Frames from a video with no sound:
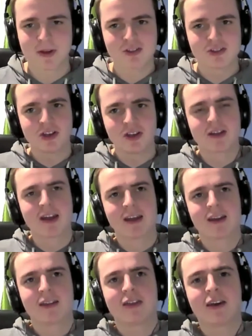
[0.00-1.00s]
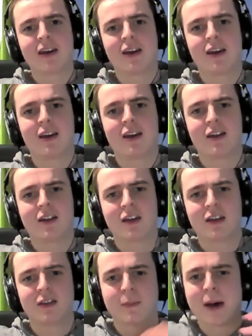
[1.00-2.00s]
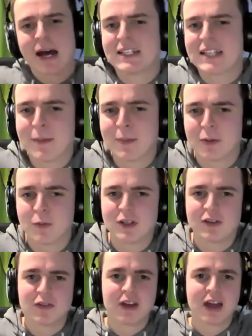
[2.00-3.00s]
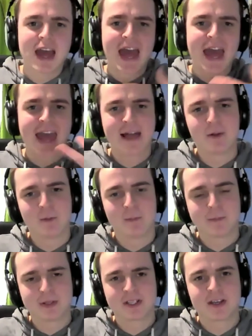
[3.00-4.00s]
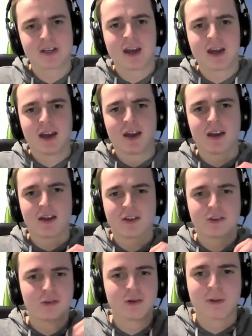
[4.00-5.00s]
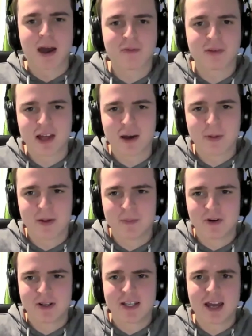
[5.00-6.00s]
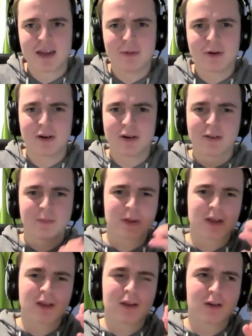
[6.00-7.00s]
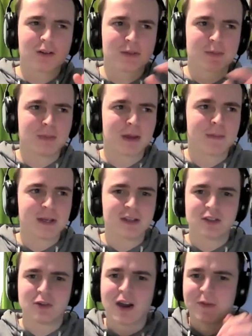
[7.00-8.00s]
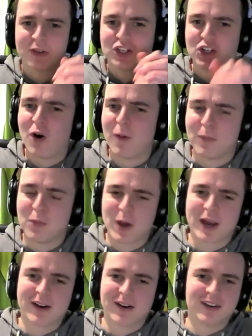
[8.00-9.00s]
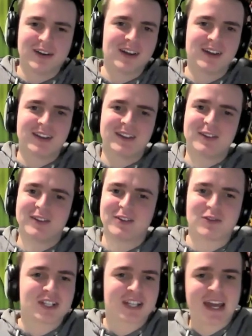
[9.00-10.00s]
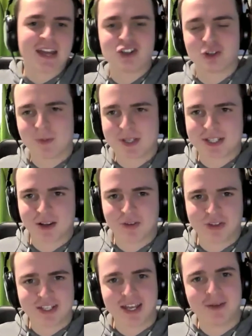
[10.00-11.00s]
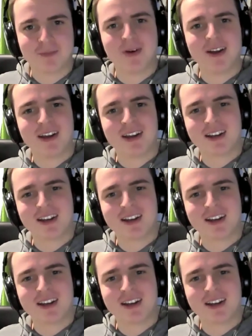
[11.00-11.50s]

because do you think that the pandemic would have helped you have a little bit more time, or because maybe do you have a job where your schedule was still the same?